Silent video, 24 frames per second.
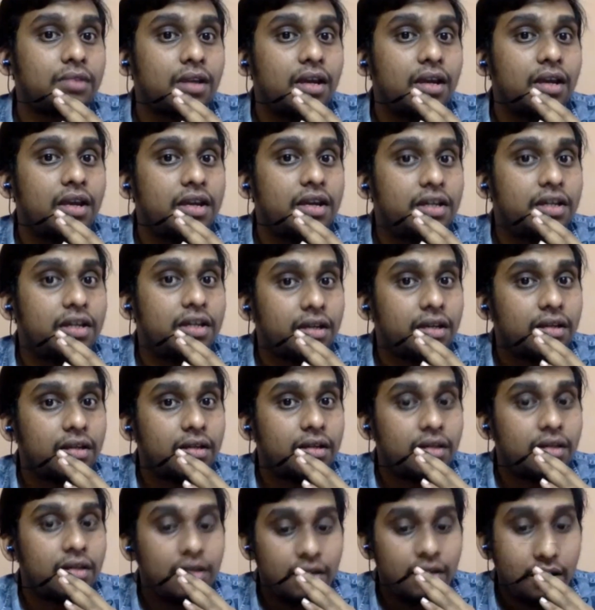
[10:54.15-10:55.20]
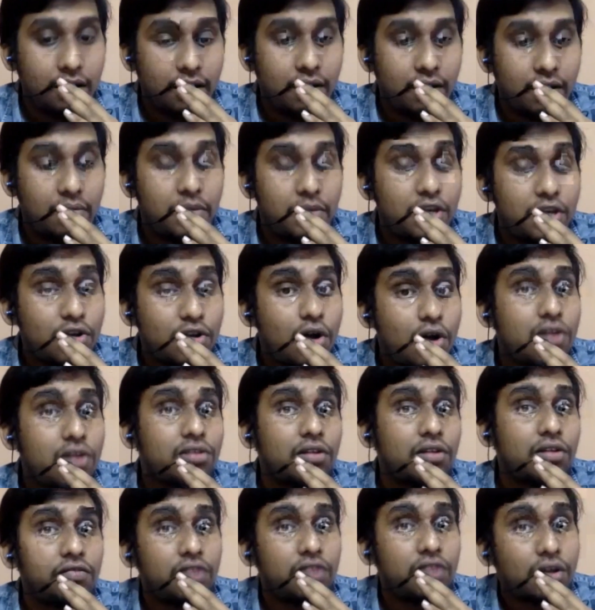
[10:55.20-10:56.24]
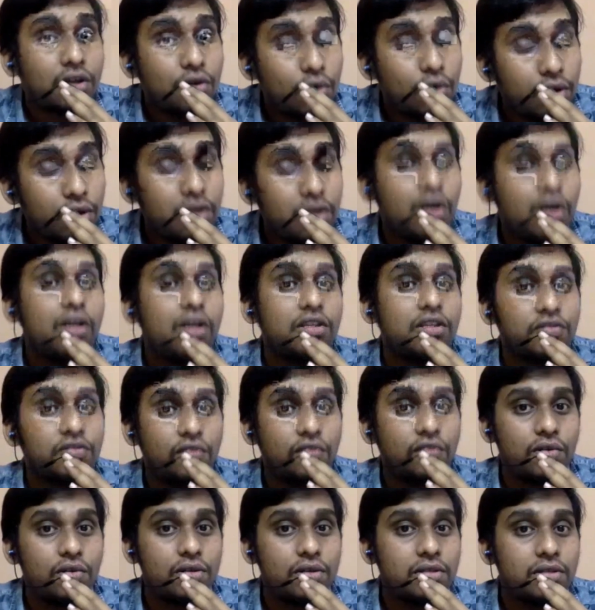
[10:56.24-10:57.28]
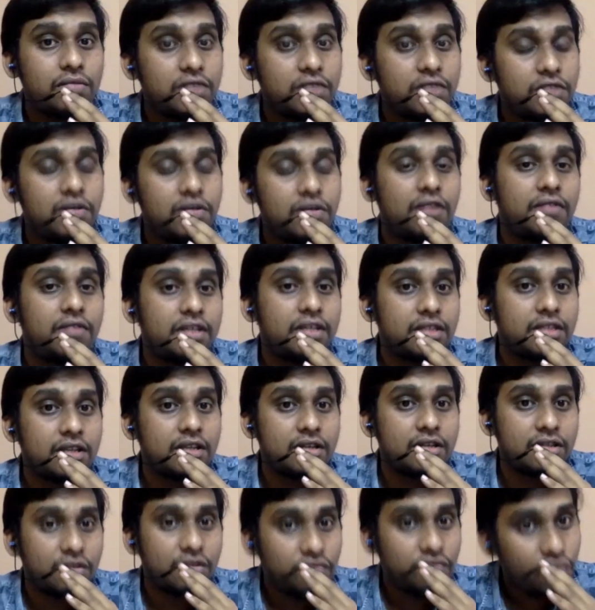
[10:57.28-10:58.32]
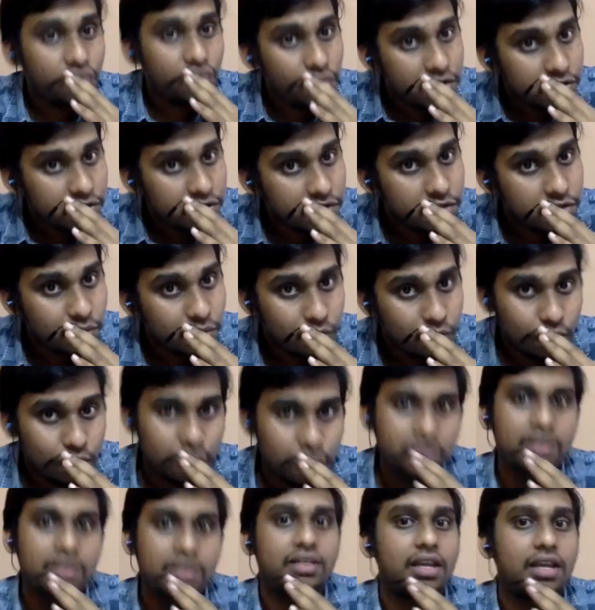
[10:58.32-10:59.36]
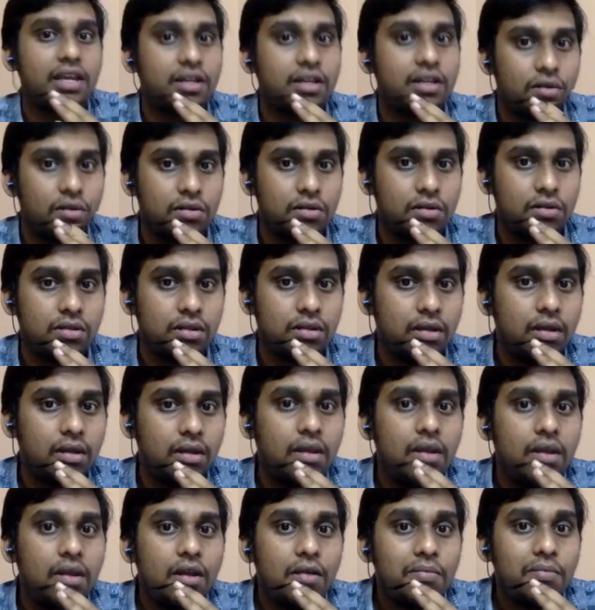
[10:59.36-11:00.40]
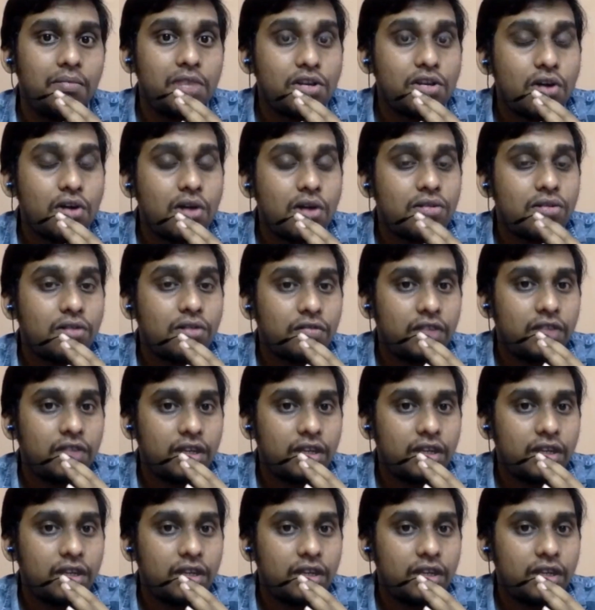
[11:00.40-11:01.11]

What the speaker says: It because of the Coriolis force, which we have discussed, the force which moves the cyclone, because of that